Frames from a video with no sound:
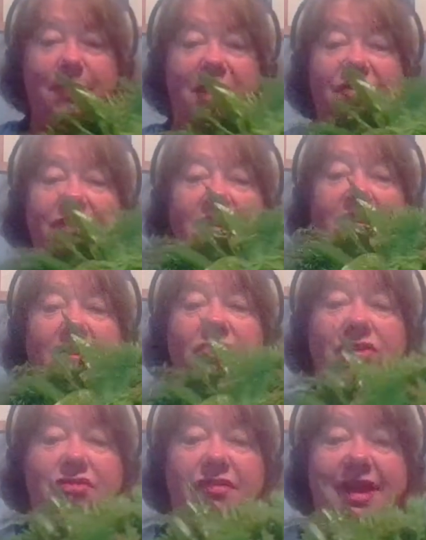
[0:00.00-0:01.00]
But I think you'll
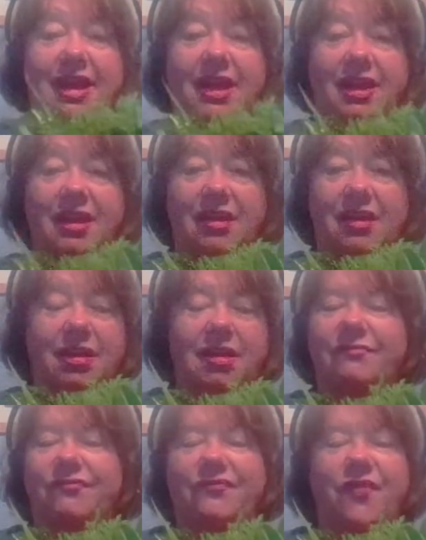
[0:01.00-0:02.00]
agree,
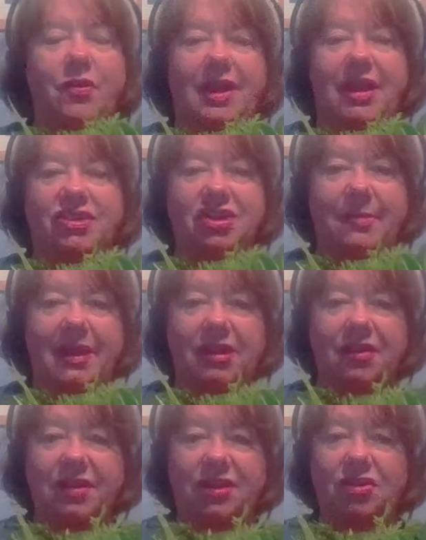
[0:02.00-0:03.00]
foliage, I mean,
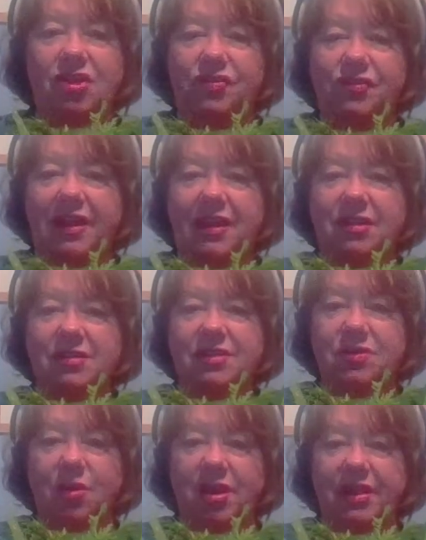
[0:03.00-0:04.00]
I think you'll agree it looks
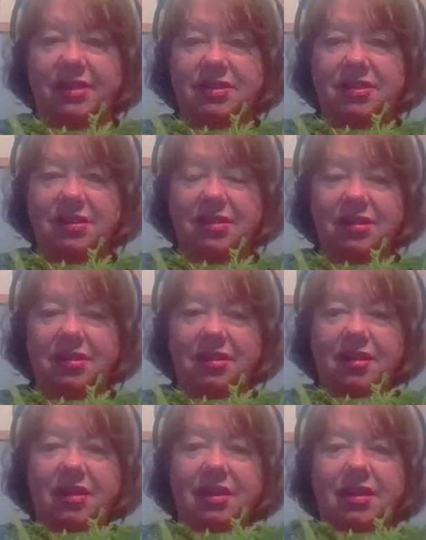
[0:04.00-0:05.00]
quite,
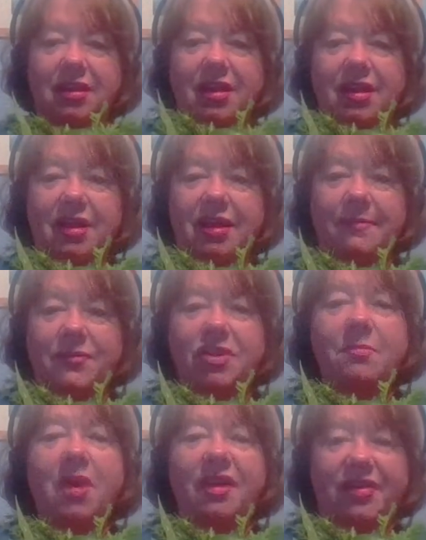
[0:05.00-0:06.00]
you
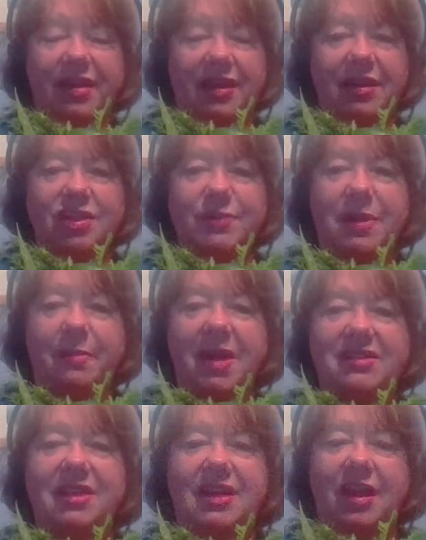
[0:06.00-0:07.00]
might think it looks a bit
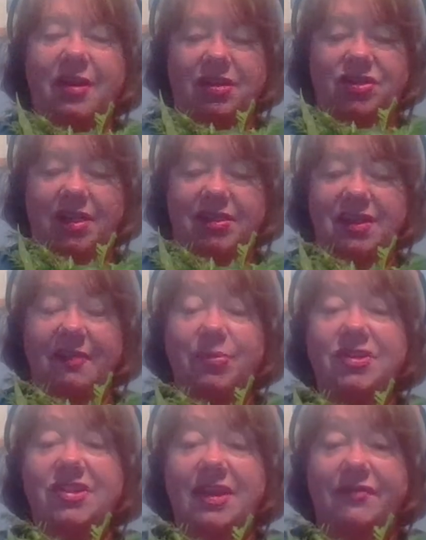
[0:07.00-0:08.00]
messy now actually, because I
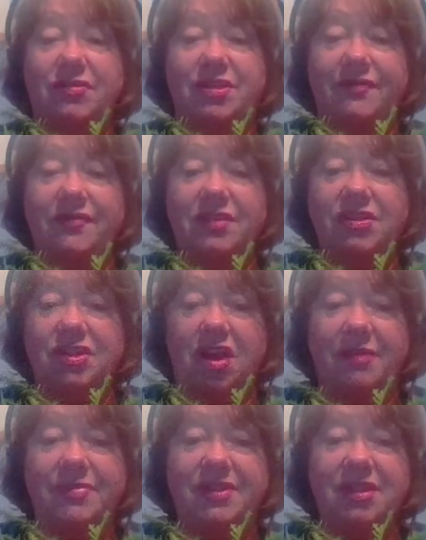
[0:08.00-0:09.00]
put several different
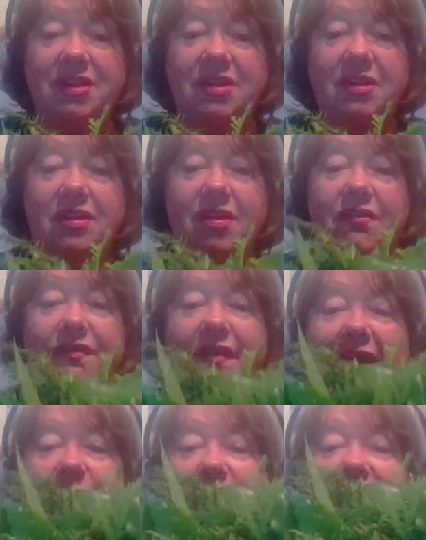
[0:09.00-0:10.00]
types of
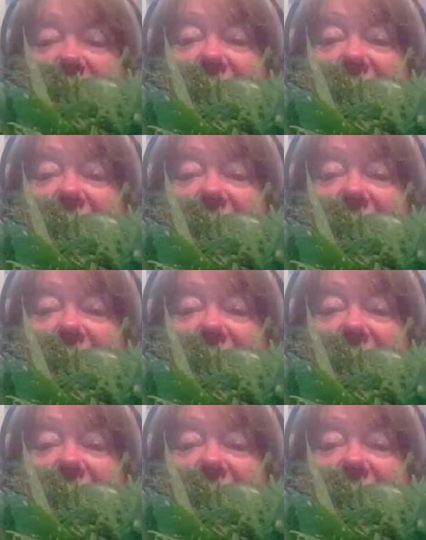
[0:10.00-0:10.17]
flowers,